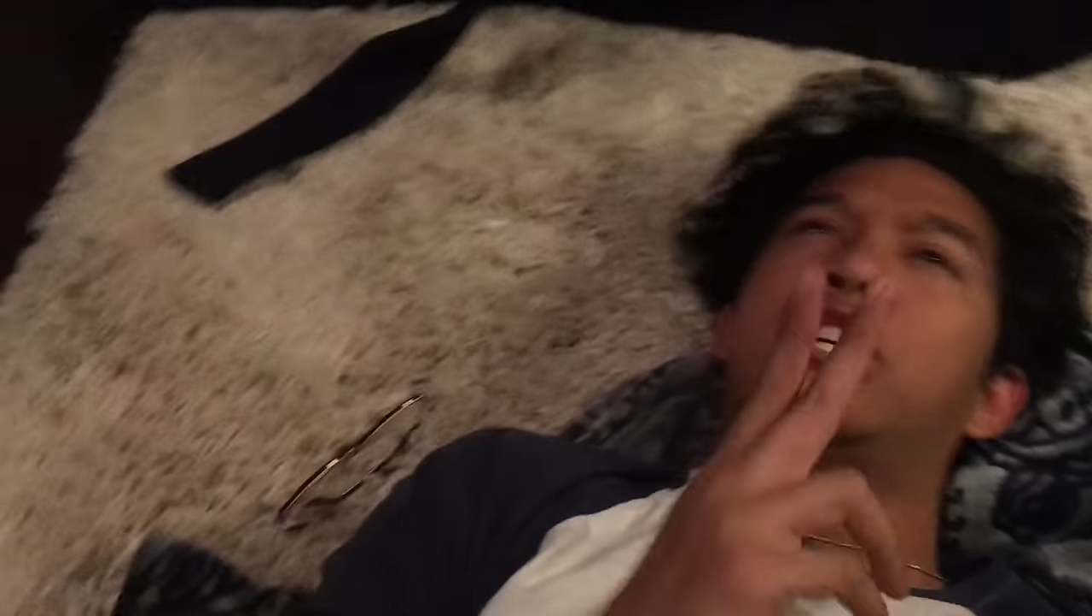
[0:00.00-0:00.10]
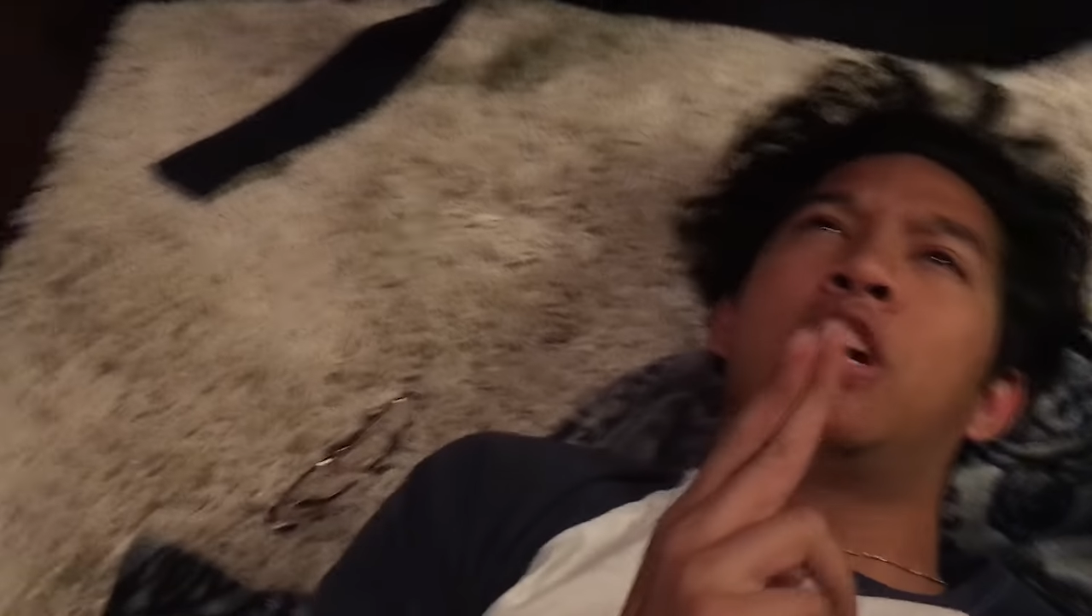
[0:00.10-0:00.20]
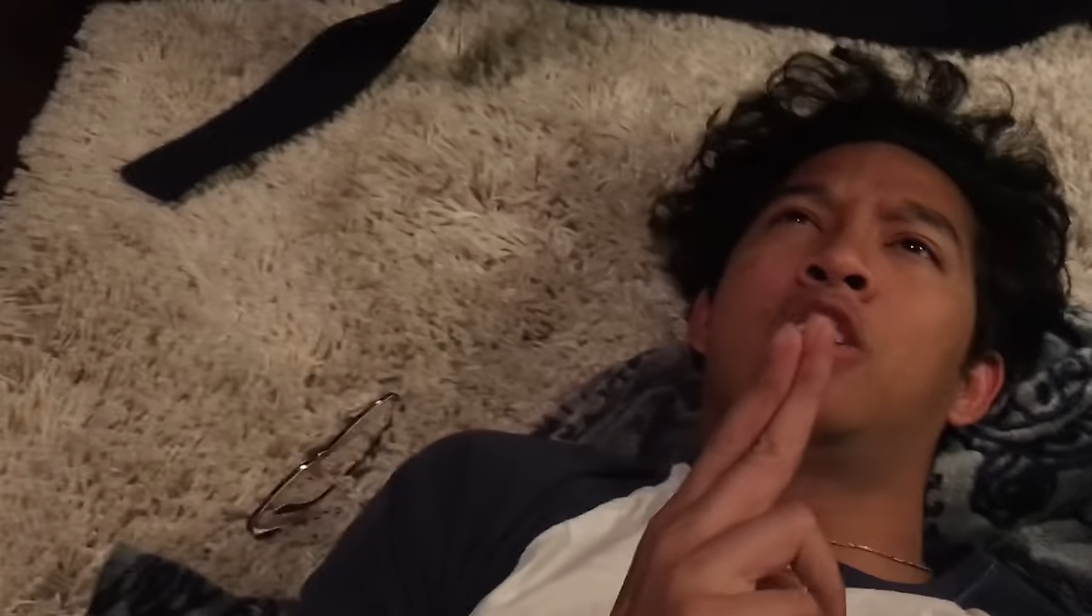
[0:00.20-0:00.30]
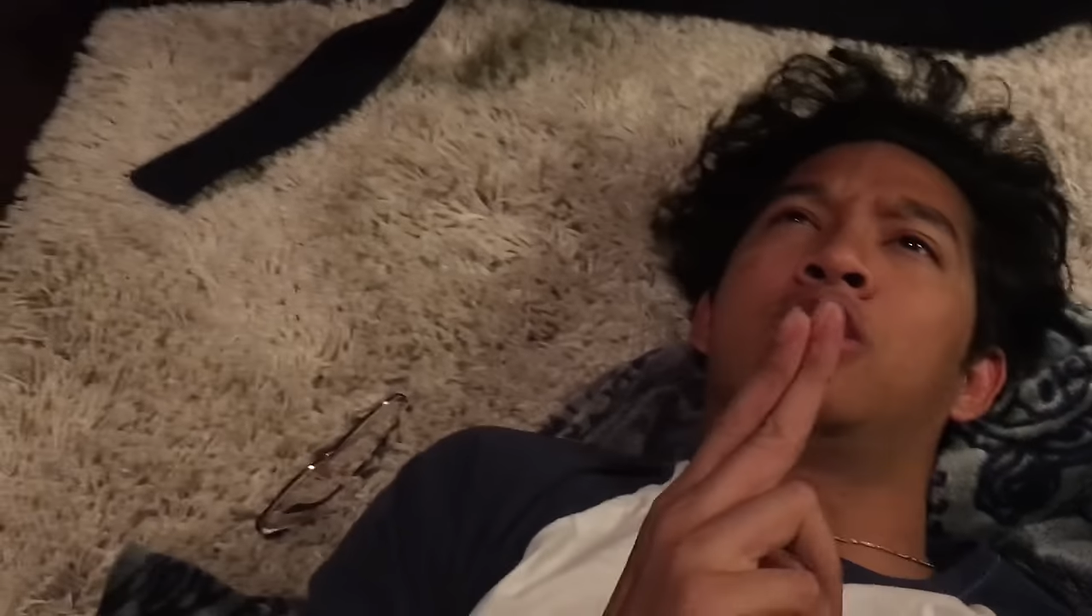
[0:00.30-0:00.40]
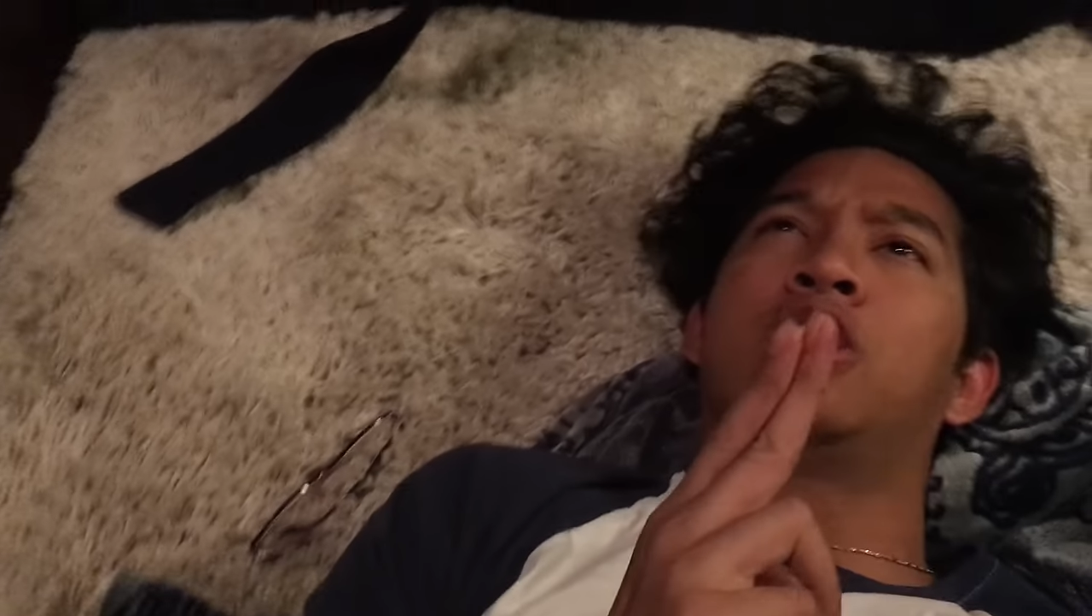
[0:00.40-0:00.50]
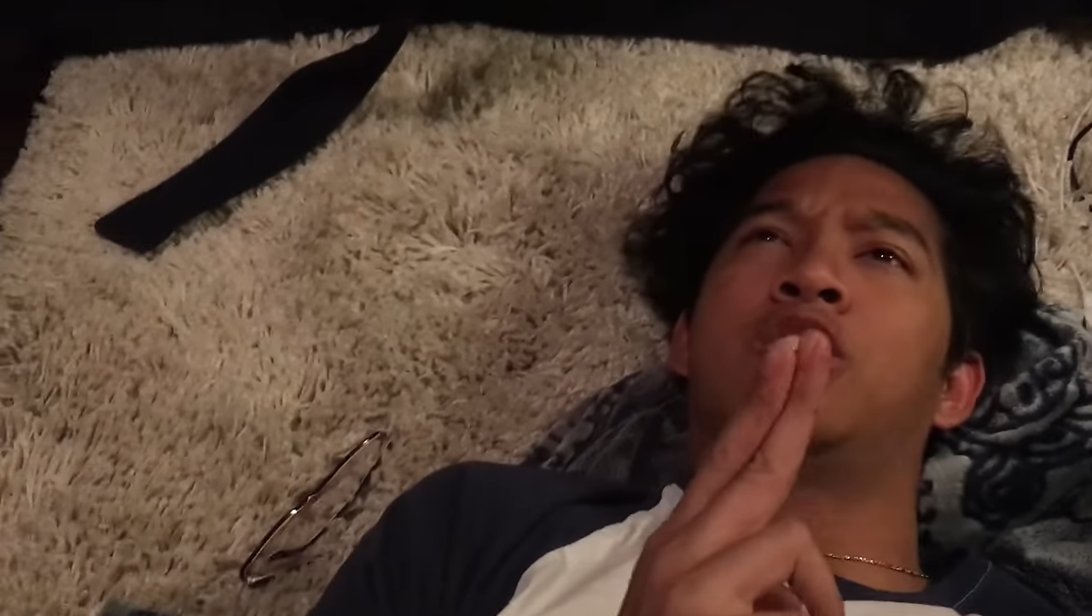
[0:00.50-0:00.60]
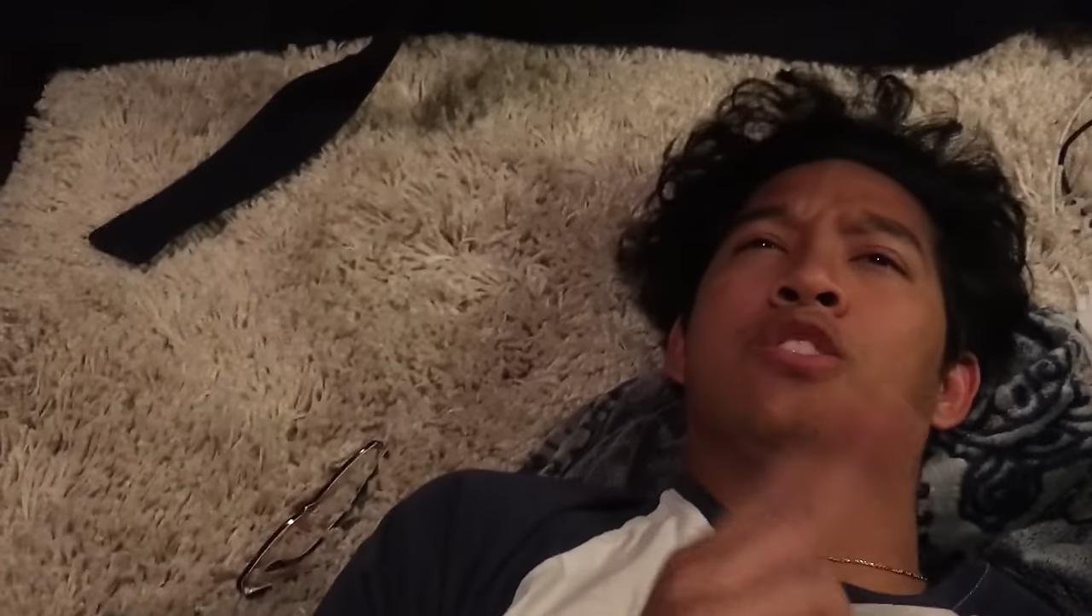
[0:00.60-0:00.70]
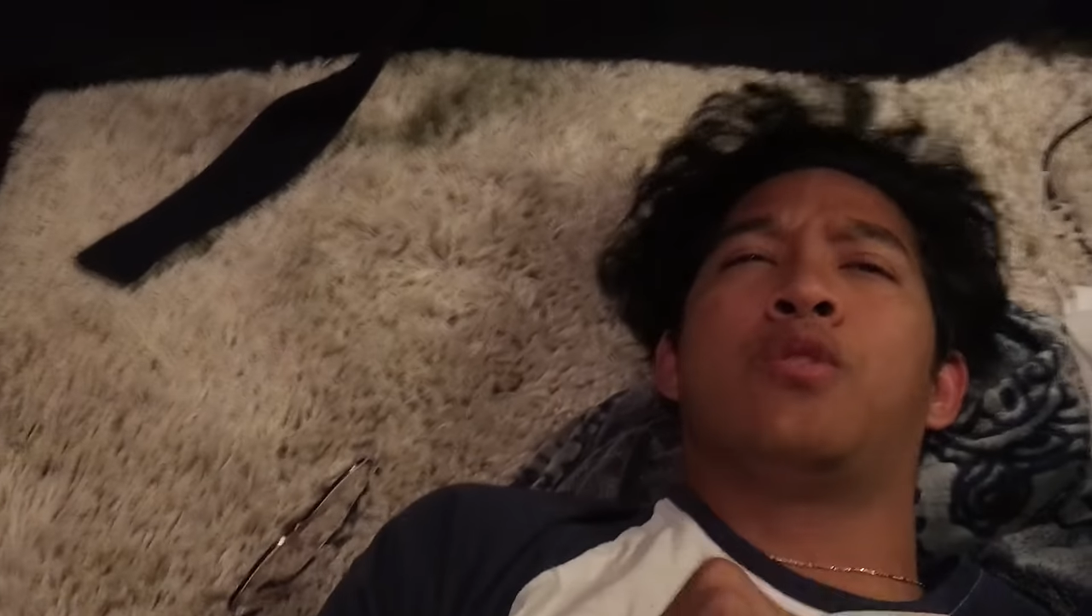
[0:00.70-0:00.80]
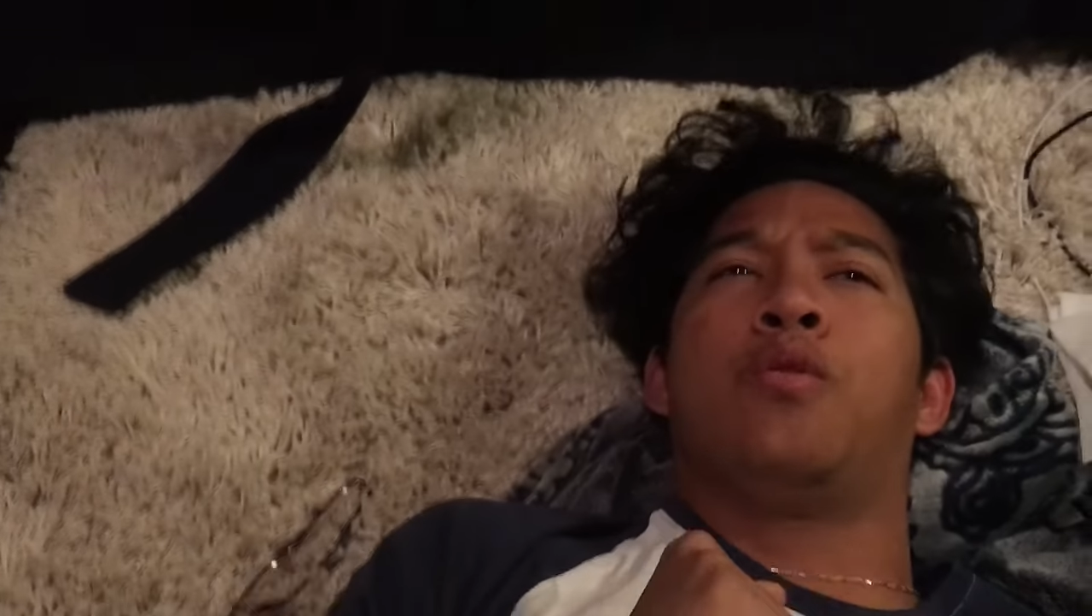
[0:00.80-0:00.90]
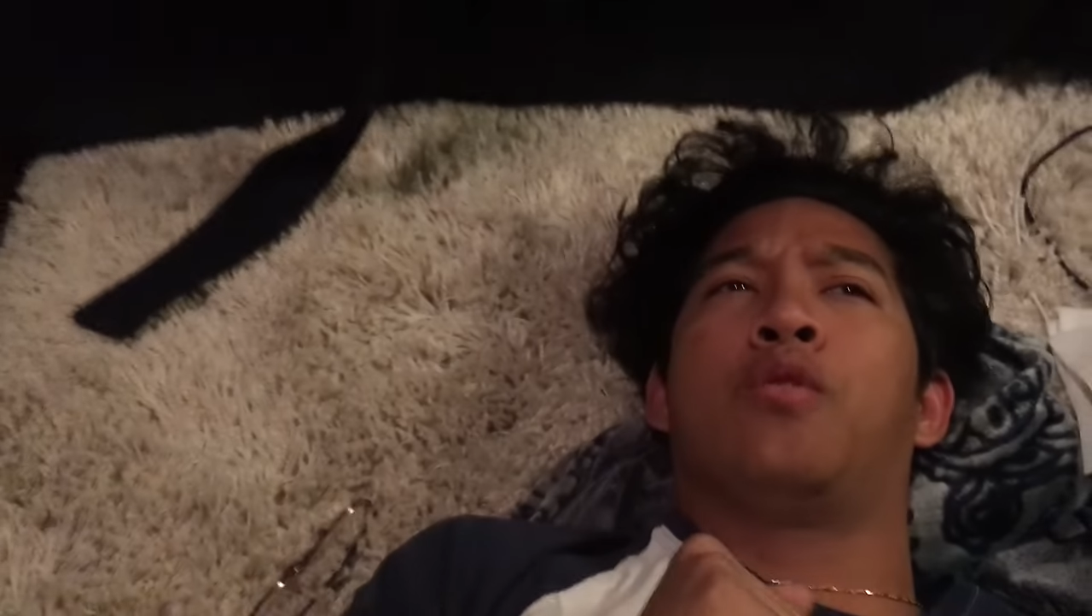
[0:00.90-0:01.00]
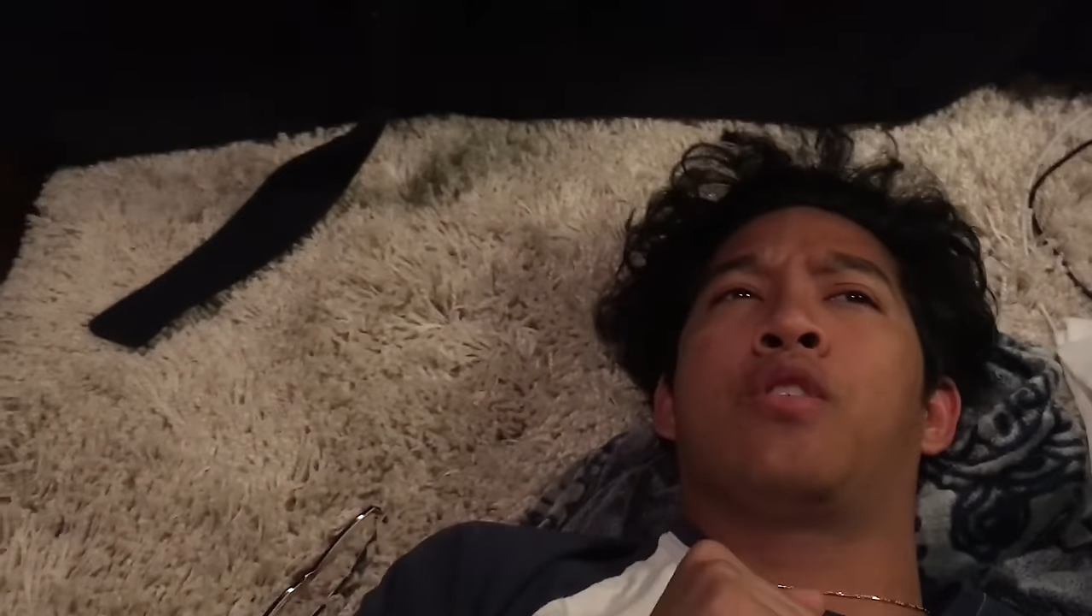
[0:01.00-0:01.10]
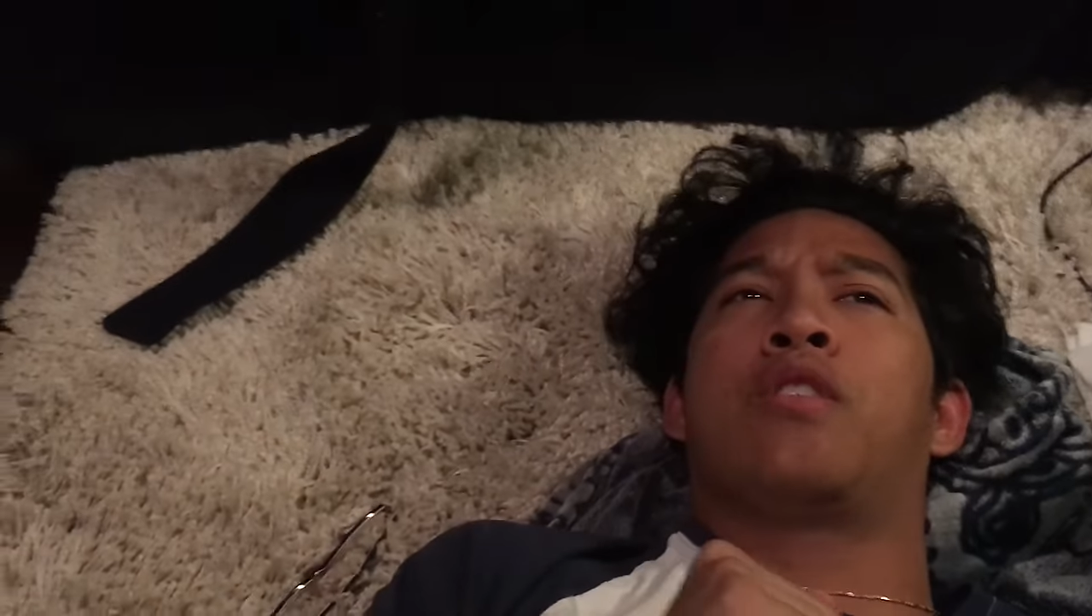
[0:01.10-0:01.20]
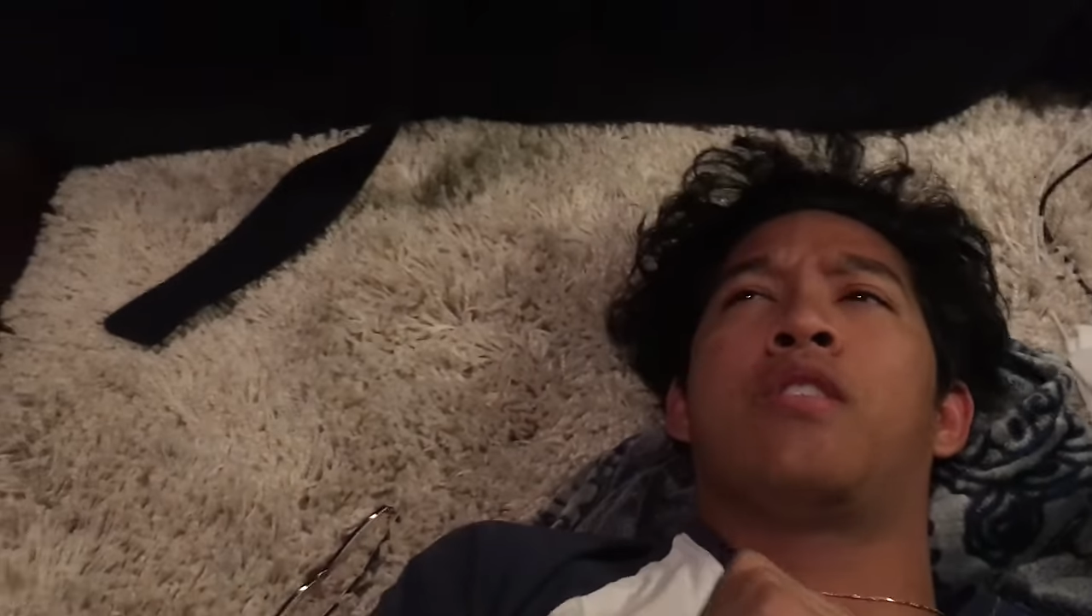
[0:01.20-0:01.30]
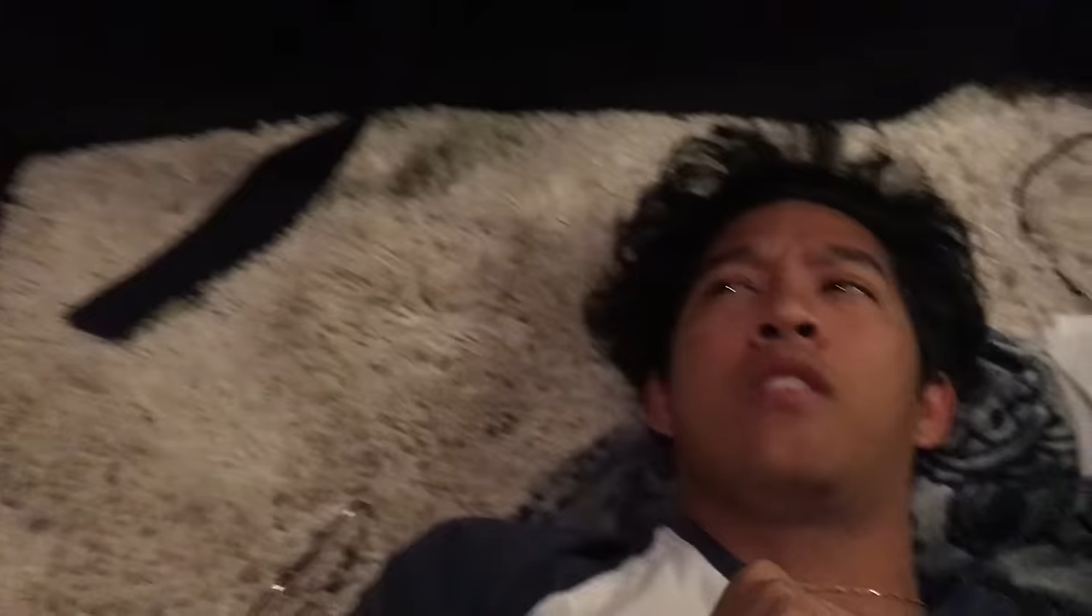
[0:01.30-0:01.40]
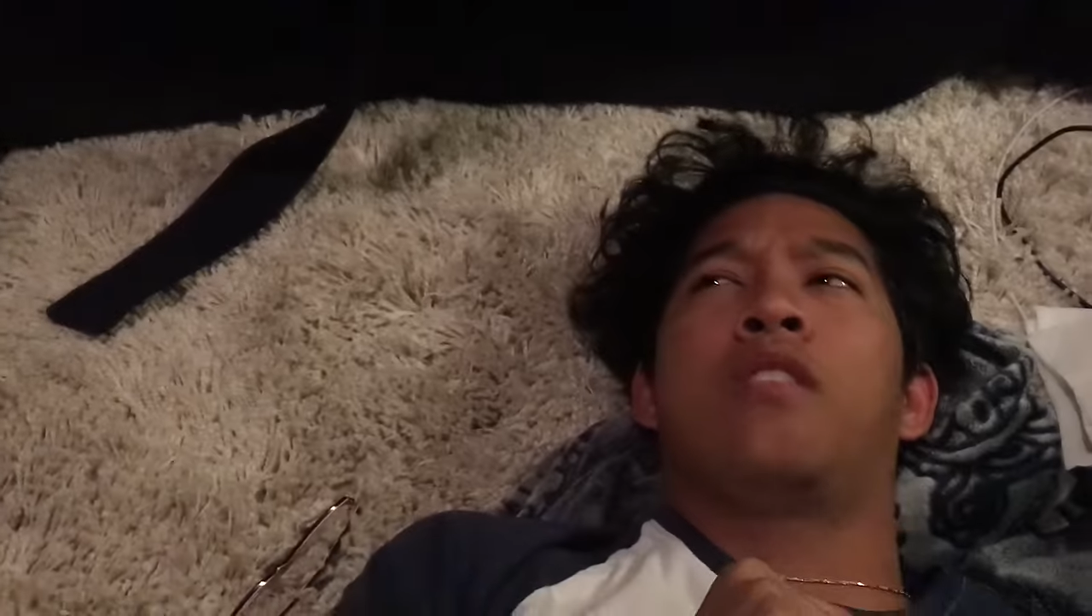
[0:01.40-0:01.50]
challenges or